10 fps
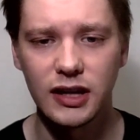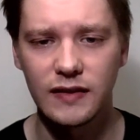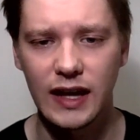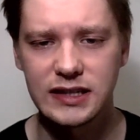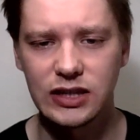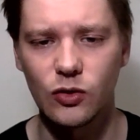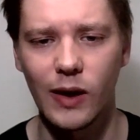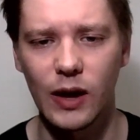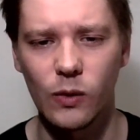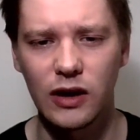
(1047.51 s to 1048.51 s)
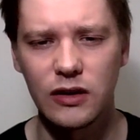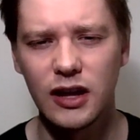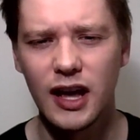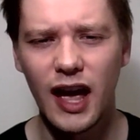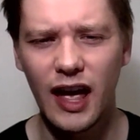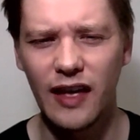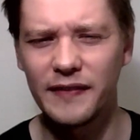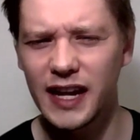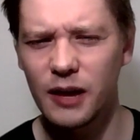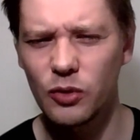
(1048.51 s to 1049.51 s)
that did quite well.
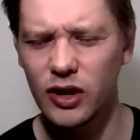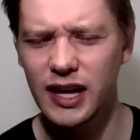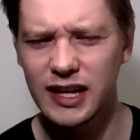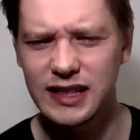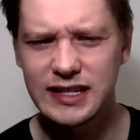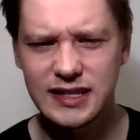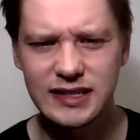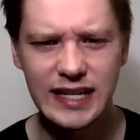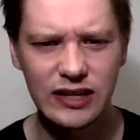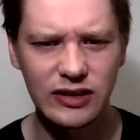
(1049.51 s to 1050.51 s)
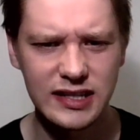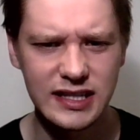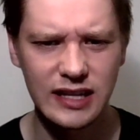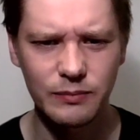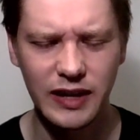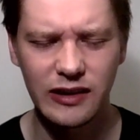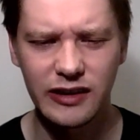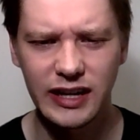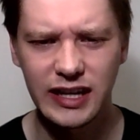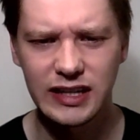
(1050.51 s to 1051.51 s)
And then I'm looking at this delisting
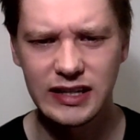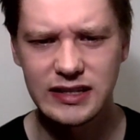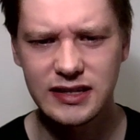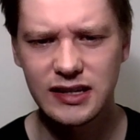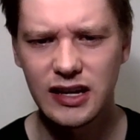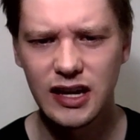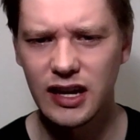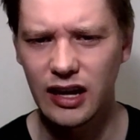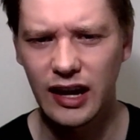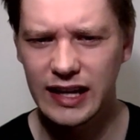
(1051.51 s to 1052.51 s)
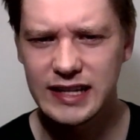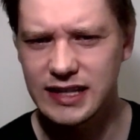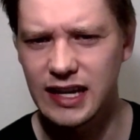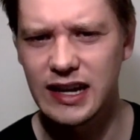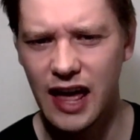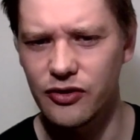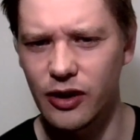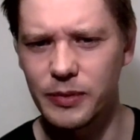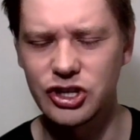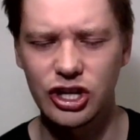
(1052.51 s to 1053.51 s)
period as, I guess, another
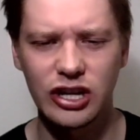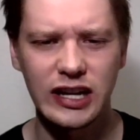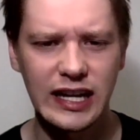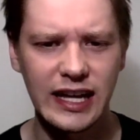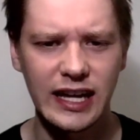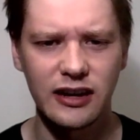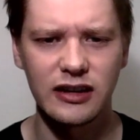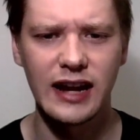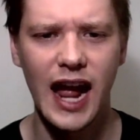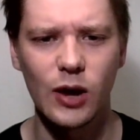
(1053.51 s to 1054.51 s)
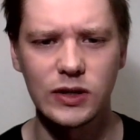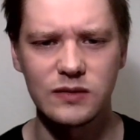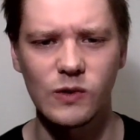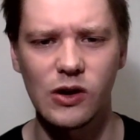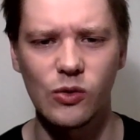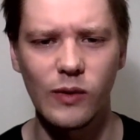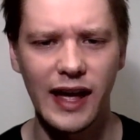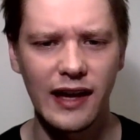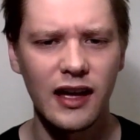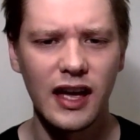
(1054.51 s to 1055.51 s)
opportunity here and now as well,
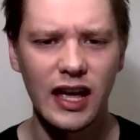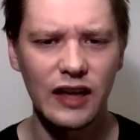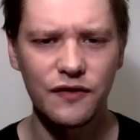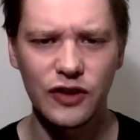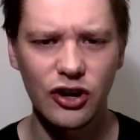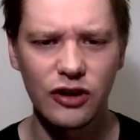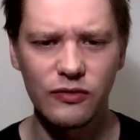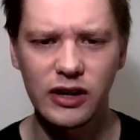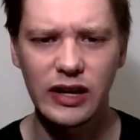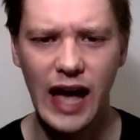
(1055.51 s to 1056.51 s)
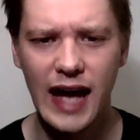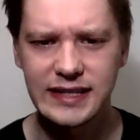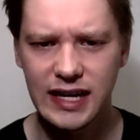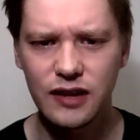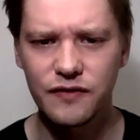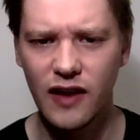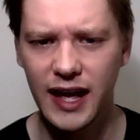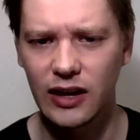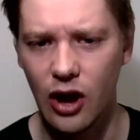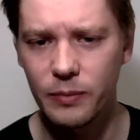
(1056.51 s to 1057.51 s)
where if you're really
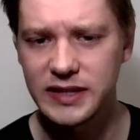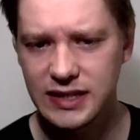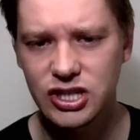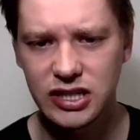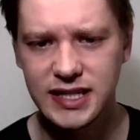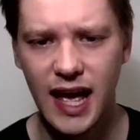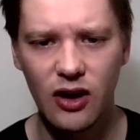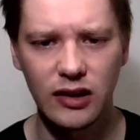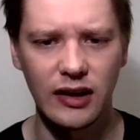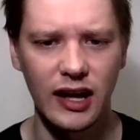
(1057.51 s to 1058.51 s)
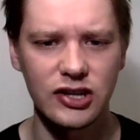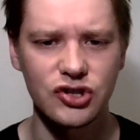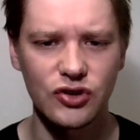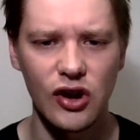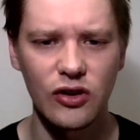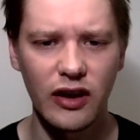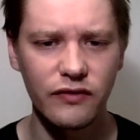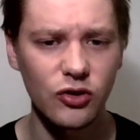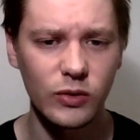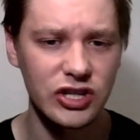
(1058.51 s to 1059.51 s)
identifying opposition talent at a strong
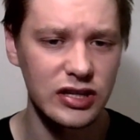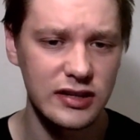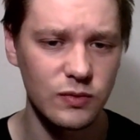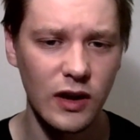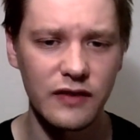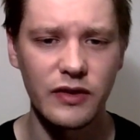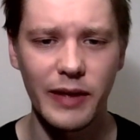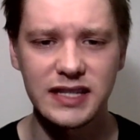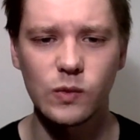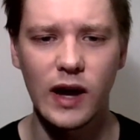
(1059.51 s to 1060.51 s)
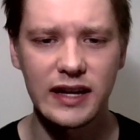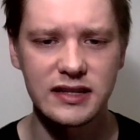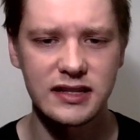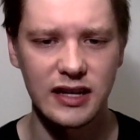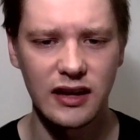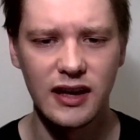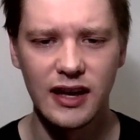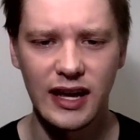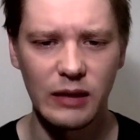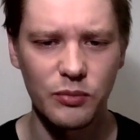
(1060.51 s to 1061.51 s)
level, which is one of the best ways to
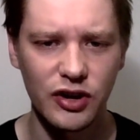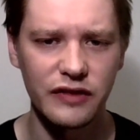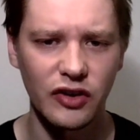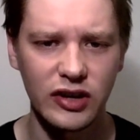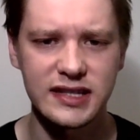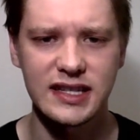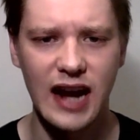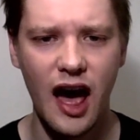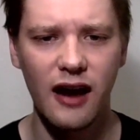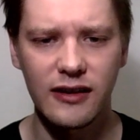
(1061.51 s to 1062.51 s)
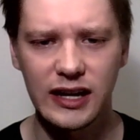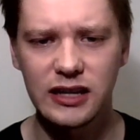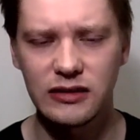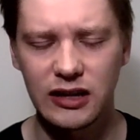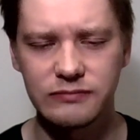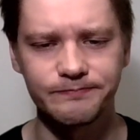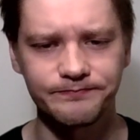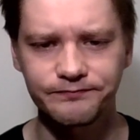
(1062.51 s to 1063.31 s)
improve a list in a hurry, and